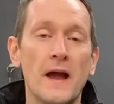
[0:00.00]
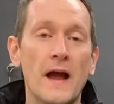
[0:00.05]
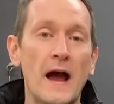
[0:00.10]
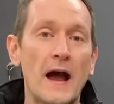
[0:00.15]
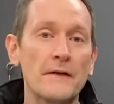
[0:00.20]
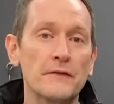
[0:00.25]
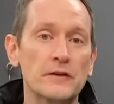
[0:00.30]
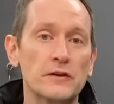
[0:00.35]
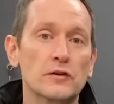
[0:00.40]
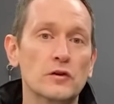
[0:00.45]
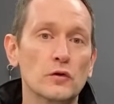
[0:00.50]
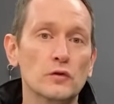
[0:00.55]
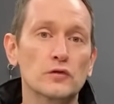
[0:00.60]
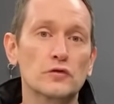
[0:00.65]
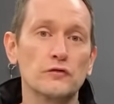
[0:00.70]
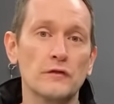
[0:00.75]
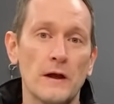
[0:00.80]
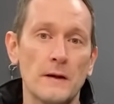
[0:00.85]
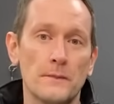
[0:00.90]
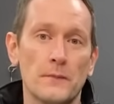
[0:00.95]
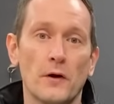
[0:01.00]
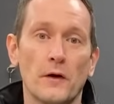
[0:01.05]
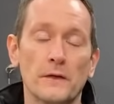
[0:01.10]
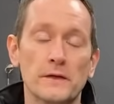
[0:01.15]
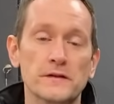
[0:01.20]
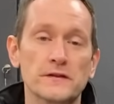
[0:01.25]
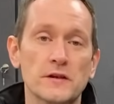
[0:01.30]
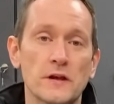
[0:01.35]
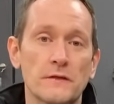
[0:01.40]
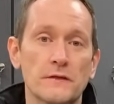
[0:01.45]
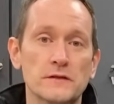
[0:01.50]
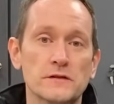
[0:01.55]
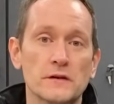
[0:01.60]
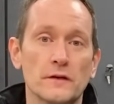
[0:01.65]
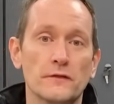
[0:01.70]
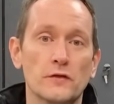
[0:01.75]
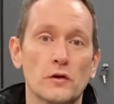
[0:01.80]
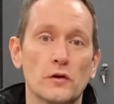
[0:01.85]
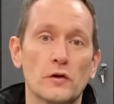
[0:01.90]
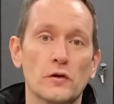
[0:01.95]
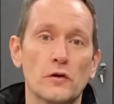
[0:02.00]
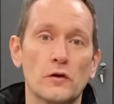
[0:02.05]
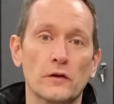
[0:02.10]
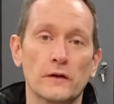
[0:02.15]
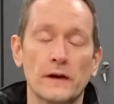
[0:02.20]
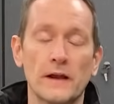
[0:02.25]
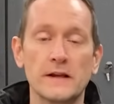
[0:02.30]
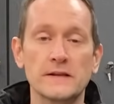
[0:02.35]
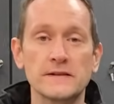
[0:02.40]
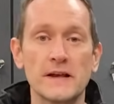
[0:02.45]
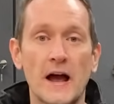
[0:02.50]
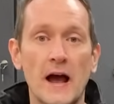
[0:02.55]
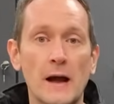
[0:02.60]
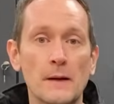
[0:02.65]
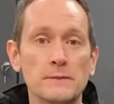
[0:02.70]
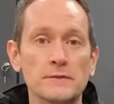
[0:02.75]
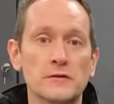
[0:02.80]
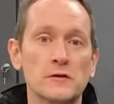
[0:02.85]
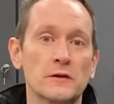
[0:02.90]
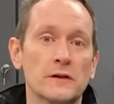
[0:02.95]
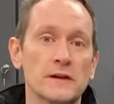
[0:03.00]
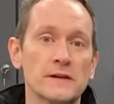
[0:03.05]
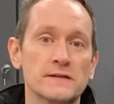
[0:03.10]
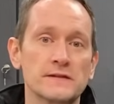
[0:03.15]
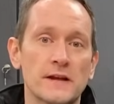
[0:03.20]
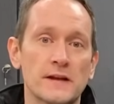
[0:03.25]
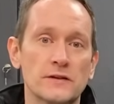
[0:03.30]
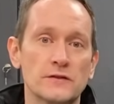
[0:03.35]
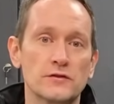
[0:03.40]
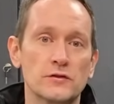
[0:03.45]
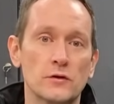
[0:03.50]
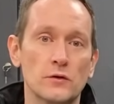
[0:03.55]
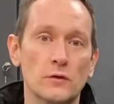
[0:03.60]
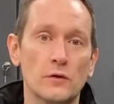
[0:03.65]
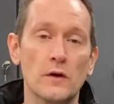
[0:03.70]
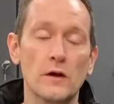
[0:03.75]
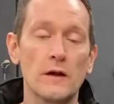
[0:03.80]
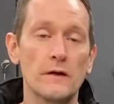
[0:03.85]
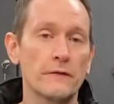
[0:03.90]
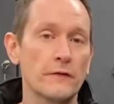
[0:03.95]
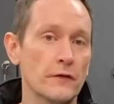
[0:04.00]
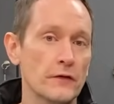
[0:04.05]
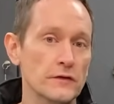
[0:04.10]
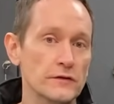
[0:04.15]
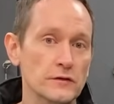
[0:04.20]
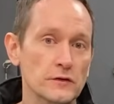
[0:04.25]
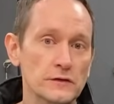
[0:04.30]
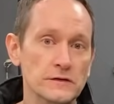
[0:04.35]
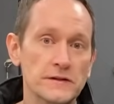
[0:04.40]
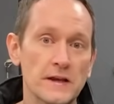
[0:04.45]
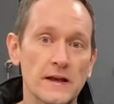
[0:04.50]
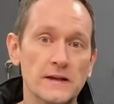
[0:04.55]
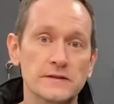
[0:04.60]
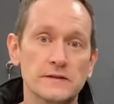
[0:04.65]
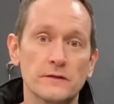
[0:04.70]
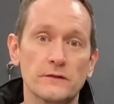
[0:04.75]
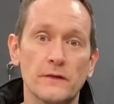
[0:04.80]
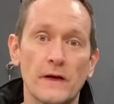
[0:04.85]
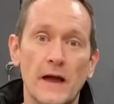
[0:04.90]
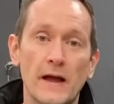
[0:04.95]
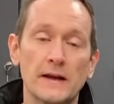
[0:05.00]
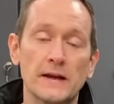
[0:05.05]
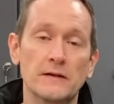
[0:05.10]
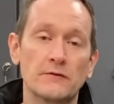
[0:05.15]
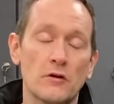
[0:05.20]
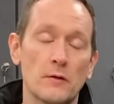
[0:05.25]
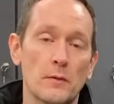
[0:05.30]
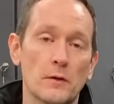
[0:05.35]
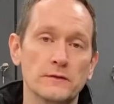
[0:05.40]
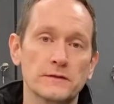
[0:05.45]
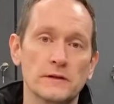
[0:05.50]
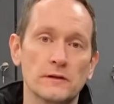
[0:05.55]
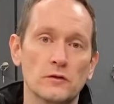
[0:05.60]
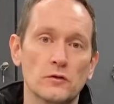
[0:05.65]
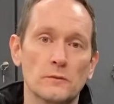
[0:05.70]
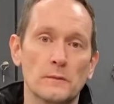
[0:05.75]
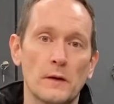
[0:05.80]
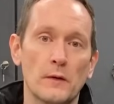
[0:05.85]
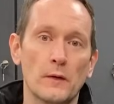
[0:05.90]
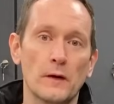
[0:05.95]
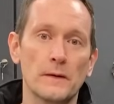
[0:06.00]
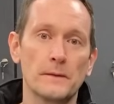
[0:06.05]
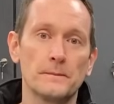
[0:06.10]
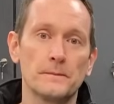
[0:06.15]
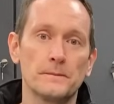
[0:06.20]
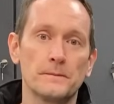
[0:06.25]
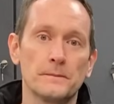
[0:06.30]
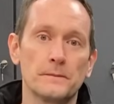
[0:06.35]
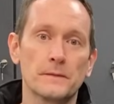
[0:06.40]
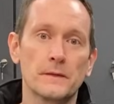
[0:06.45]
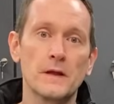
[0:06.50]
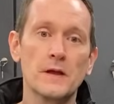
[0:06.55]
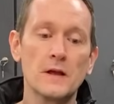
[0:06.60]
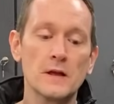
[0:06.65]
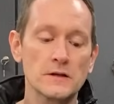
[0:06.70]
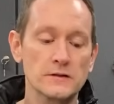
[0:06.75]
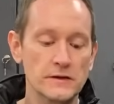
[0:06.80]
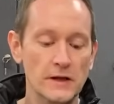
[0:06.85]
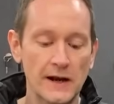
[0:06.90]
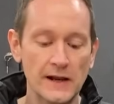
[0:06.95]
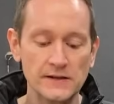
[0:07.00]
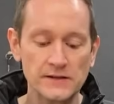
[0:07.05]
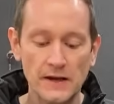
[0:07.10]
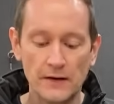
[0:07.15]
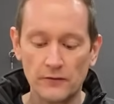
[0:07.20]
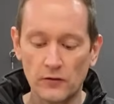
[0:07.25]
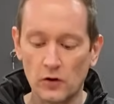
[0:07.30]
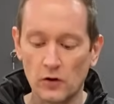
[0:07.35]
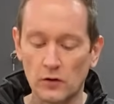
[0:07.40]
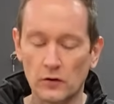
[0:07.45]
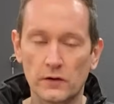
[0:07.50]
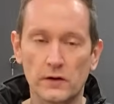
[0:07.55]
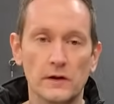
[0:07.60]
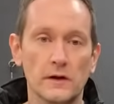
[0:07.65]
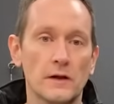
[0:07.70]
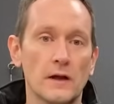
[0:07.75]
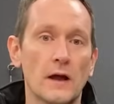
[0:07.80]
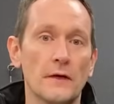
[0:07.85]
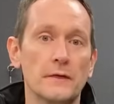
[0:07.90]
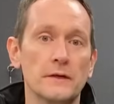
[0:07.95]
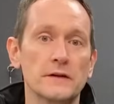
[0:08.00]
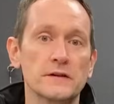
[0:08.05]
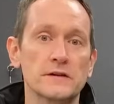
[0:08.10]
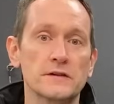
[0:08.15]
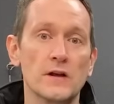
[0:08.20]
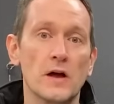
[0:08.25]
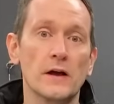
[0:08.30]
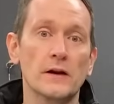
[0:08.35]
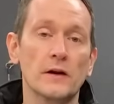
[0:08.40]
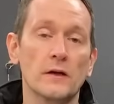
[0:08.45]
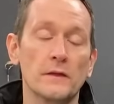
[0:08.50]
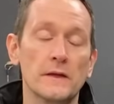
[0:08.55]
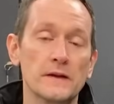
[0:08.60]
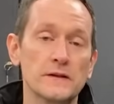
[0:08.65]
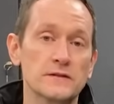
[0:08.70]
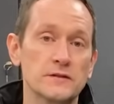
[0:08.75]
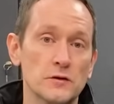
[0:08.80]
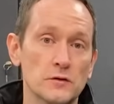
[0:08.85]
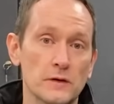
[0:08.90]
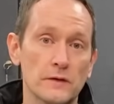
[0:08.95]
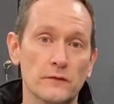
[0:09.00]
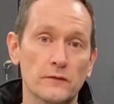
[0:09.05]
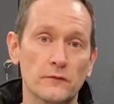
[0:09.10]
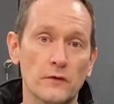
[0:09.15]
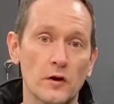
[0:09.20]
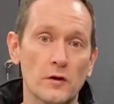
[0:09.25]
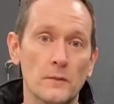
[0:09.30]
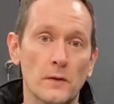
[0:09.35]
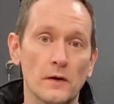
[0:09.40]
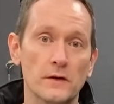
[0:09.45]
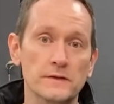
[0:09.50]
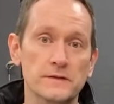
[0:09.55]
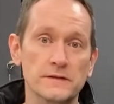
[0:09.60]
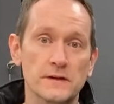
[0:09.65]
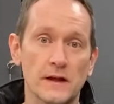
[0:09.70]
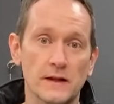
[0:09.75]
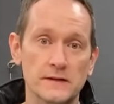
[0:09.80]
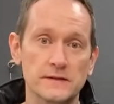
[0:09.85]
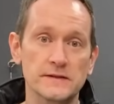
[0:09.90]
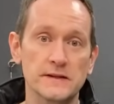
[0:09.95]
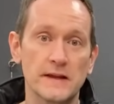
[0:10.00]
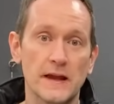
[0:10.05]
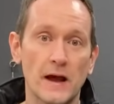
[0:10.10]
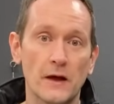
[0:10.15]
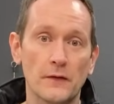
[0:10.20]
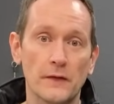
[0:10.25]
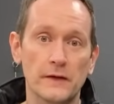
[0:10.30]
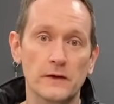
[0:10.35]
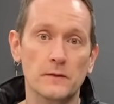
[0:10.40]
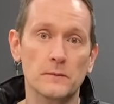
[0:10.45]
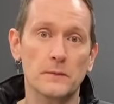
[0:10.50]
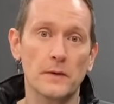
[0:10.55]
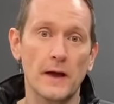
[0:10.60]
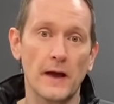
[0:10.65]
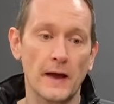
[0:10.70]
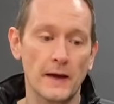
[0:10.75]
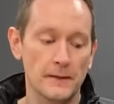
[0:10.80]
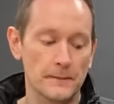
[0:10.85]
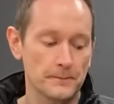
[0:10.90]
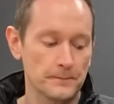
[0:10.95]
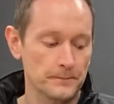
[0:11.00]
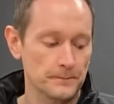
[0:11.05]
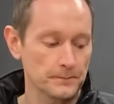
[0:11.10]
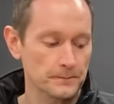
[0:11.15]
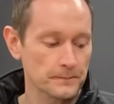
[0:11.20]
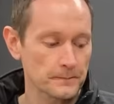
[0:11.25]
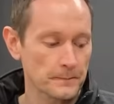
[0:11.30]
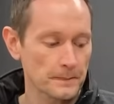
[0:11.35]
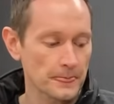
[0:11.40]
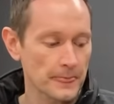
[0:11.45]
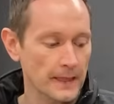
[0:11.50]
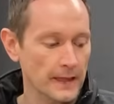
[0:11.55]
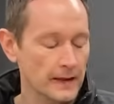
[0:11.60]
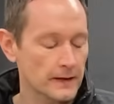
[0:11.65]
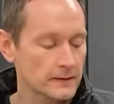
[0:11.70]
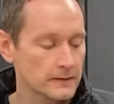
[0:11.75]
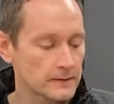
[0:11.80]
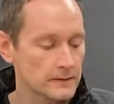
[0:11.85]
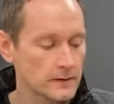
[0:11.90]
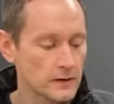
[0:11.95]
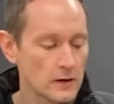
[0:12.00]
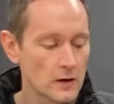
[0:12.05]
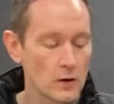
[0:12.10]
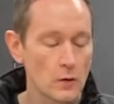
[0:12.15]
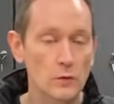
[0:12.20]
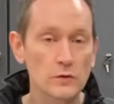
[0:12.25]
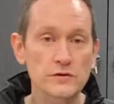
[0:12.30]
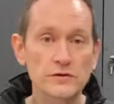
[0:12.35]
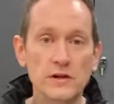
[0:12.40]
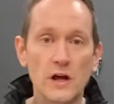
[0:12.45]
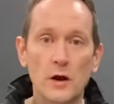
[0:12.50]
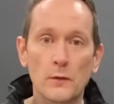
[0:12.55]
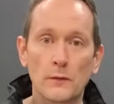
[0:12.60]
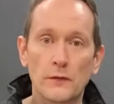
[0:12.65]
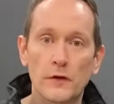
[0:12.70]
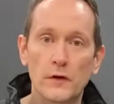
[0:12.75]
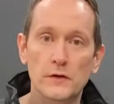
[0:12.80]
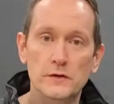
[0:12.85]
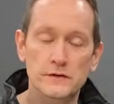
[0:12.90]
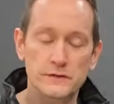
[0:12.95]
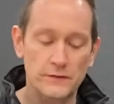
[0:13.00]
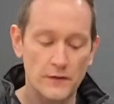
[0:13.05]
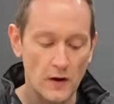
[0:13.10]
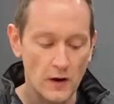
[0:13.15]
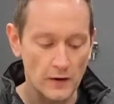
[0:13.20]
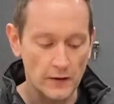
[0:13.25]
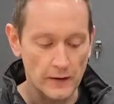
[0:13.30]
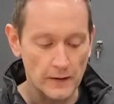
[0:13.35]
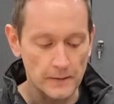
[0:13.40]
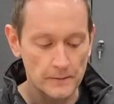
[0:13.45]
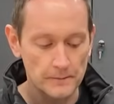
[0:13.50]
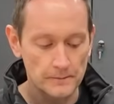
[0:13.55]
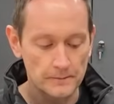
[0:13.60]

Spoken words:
Having good grip on the surface of your lawn is absolutely essential for the success of any robotic lawnmower. So let's have a look at the design on these two different robots and see how they compare. We'll start with the Husqvarna.